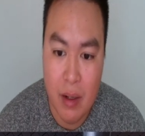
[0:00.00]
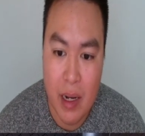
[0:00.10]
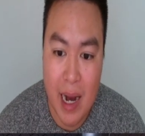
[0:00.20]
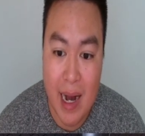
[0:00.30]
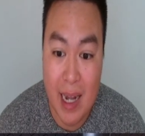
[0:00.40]

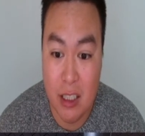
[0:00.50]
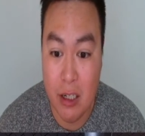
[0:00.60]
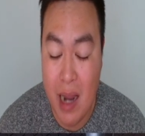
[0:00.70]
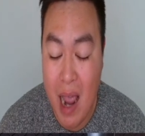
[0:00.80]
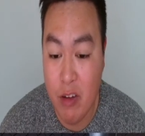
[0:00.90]
and
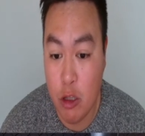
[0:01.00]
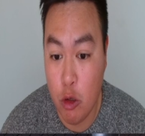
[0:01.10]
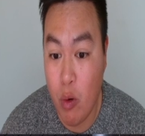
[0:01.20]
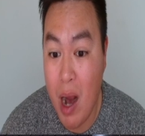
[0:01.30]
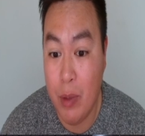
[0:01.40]
having the
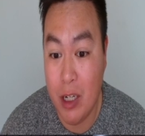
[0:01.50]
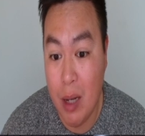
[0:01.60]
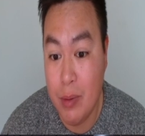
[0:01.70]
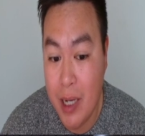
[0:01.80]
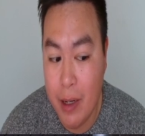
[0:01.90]
grappling
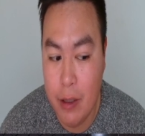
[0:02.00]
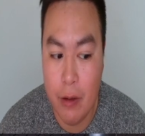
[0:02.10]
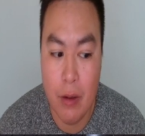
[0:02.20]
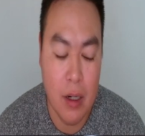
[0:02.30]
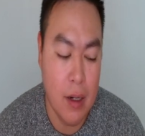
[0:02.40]
upside here.